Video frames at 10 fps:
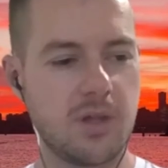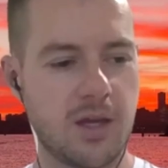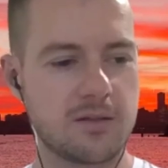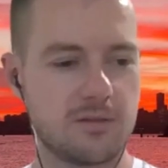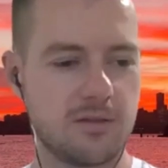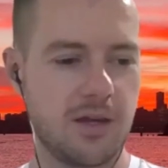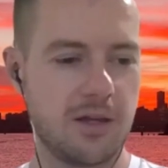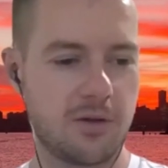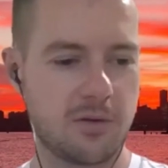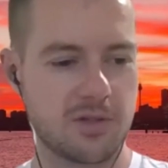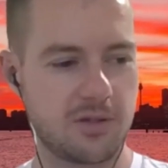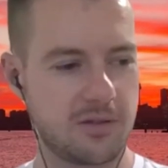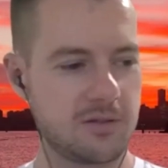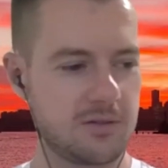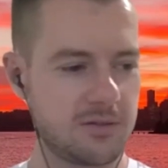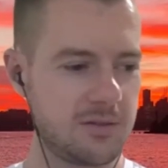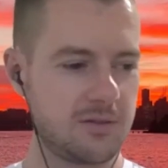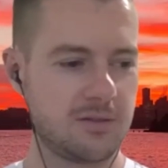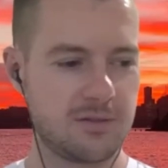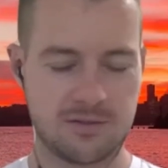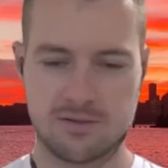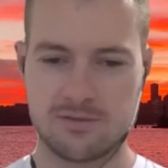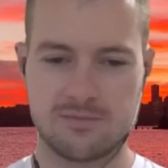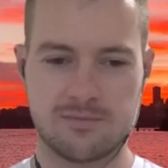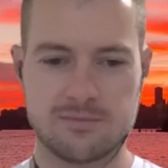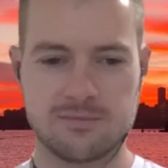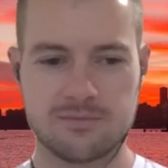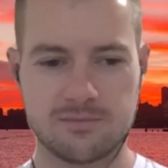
Yeah, yeah, no, absolutely. No, brilliant. Okay, well,